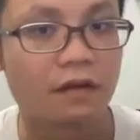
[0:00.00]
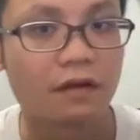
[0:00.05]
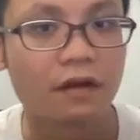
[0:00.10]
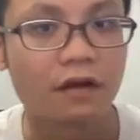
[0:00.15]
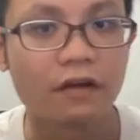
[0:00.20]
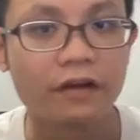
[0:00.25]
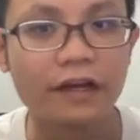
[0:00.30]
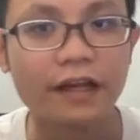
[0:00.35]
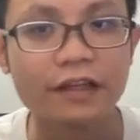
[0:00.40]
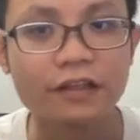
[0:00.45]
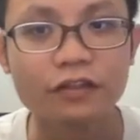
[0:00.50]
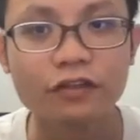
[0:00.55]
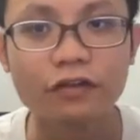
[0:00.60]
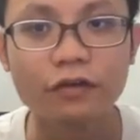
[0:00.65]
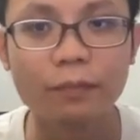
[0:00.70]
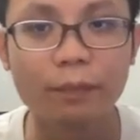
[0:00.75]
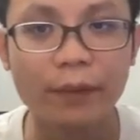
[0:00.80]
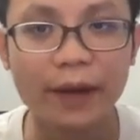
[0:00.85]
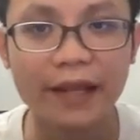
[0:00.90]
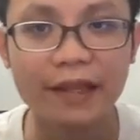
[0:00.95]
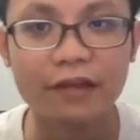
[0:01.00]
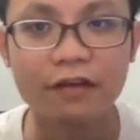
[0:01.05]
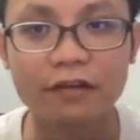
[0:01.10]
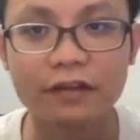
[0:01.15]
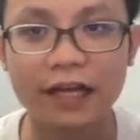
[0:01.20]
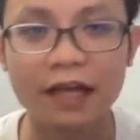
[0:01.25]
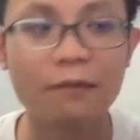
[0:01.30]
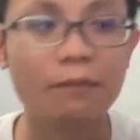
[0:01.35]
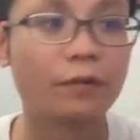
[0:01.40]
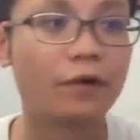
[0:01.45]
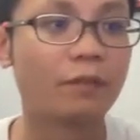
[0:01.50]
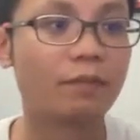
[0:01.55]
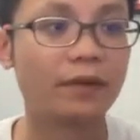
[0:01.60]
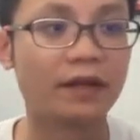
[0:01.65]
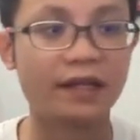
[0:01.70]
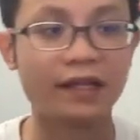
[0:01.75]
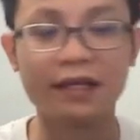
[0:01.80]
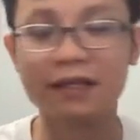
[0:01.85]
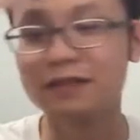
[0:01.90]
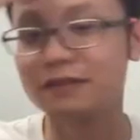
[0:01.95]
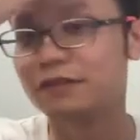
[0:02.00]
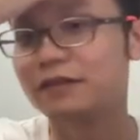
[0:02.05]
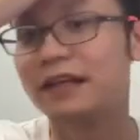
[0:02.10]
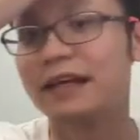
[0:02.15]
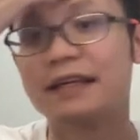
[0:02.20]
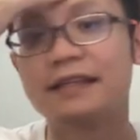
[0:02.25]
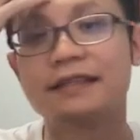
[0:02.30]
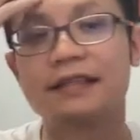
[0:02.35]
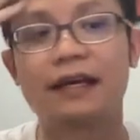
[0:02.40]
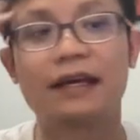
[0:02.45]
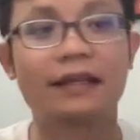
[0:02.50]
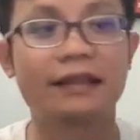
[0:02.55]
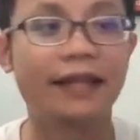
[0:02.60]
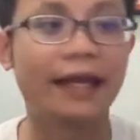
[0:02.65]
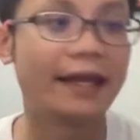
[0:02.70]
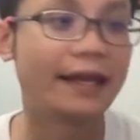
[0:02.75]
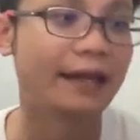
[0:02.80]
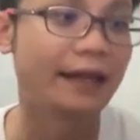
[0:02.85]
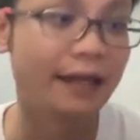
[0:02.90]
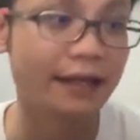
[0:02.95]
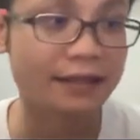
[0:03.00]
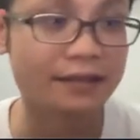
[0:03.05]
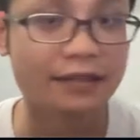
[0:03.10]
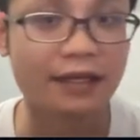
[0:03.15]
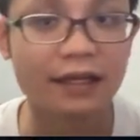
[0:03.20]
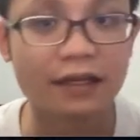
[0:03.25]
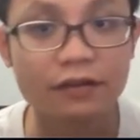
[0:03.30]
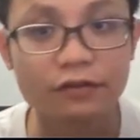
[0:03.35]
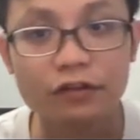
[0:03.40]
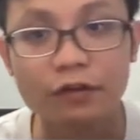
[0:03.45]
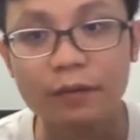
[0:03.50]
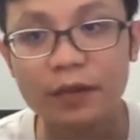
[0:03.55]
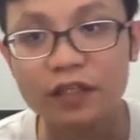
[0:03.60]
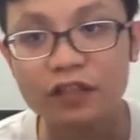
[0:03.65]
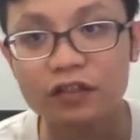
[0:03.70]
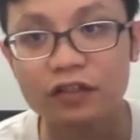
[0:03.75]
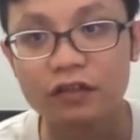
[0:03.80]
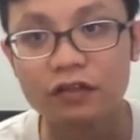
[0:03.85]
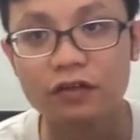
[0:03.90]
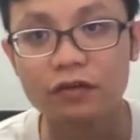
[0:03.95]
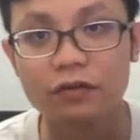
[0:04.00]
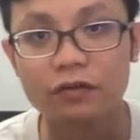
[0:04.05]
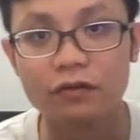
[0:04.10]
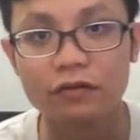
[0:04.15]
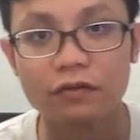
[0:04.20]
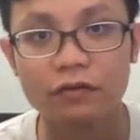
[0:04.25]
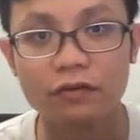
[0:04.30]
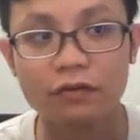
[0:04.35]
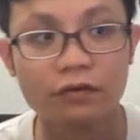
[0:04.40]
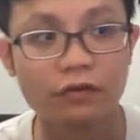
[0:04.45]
Okay, so plan your time properly. So there's 10 days. So make sure you